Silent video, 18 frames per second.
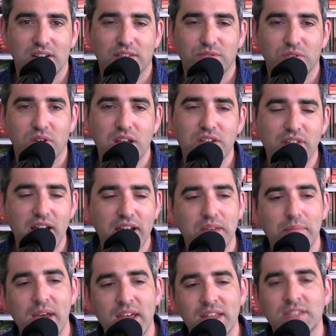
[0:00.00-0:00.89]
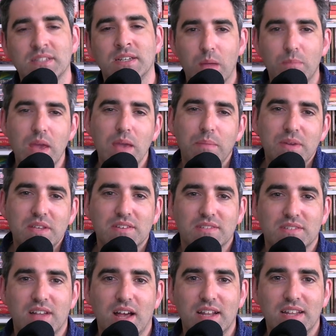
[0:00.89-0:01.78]
therefore, I'd recommend maybe
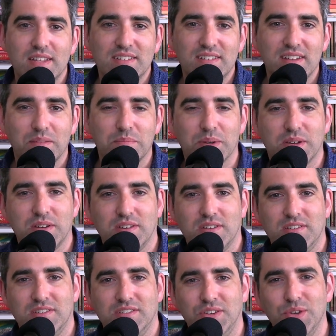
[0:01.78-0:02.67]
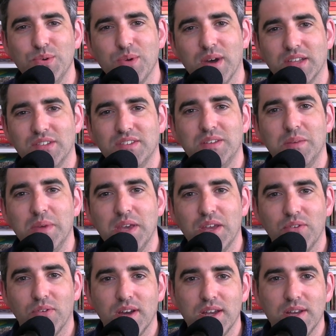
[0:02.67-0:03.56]
just not listening, because who wants to
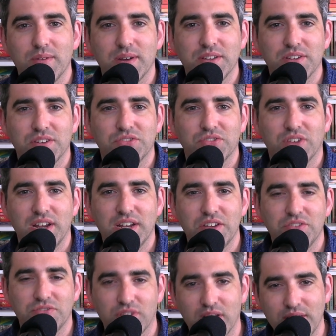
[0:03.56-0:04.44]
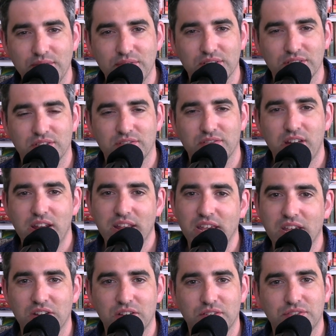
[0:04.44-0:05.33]
be annoyed when you're trying to drive? There's
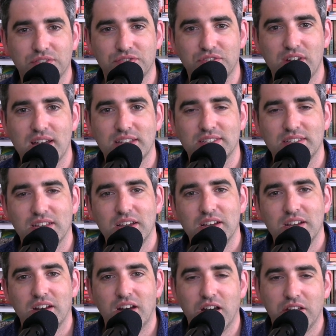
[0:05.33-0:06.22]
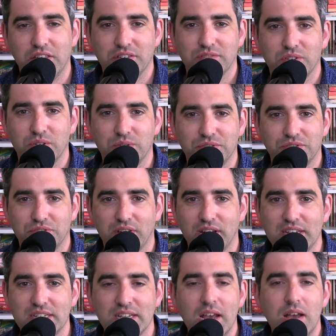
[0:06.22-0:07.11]
already enough stress on the roads,
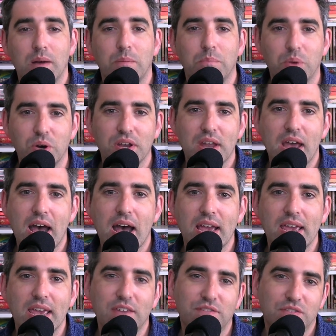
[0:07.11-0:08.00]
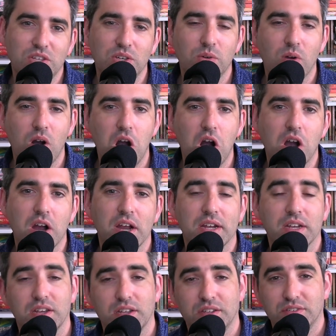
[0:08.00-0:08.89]
right? But if you
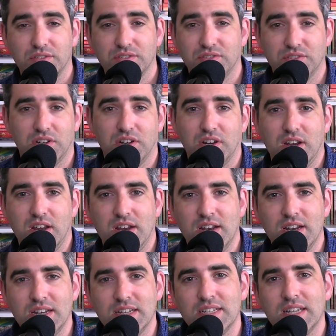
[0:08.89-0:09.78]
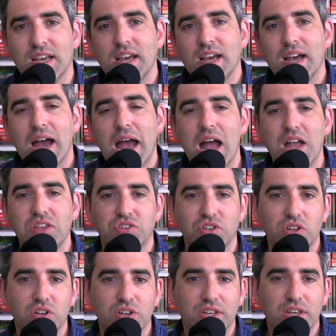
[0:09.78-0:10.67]
are concerned and
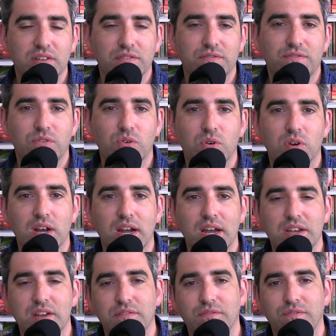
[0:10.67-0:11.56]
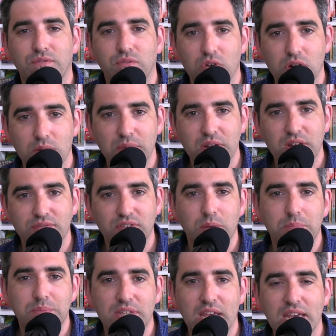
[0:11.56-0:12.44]
you're looking for an informative
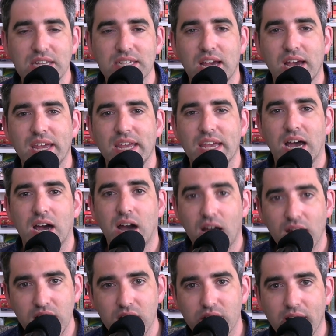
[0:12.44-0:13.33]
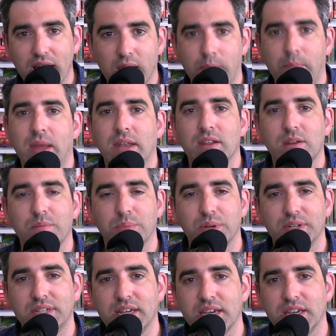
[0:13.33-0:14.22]
update, I highly recommend in
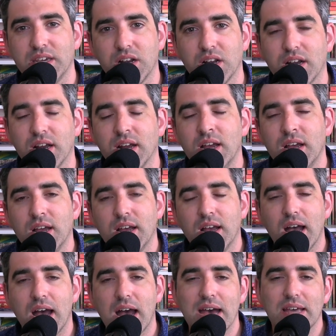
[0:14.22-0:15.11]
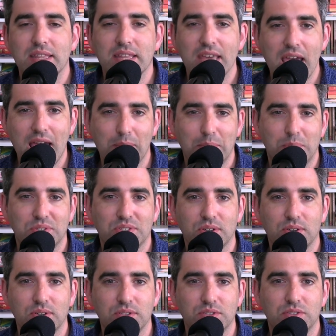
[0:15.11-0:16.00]
particular the
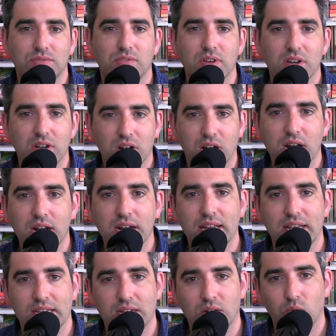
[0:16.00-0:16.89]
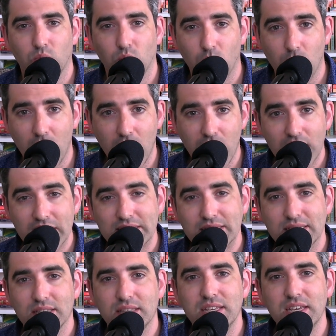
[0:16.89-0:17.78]
episodes regarding
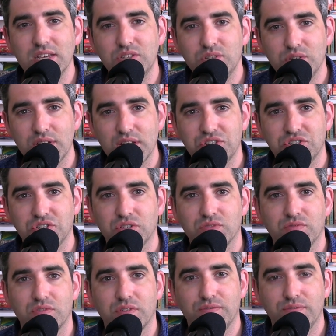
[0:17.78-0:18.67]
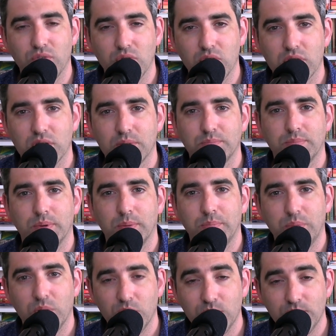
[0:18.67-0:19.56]
what the judicial reform
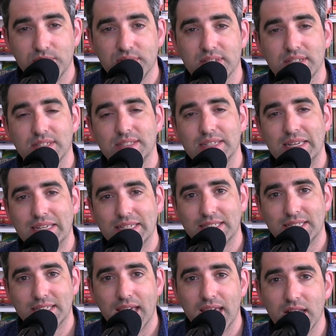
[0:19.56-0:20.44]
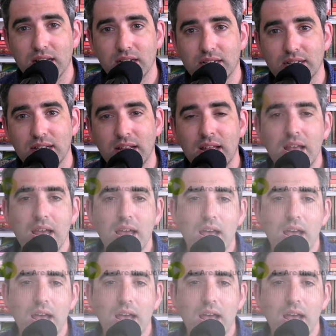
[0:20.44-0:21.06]
proposals entail.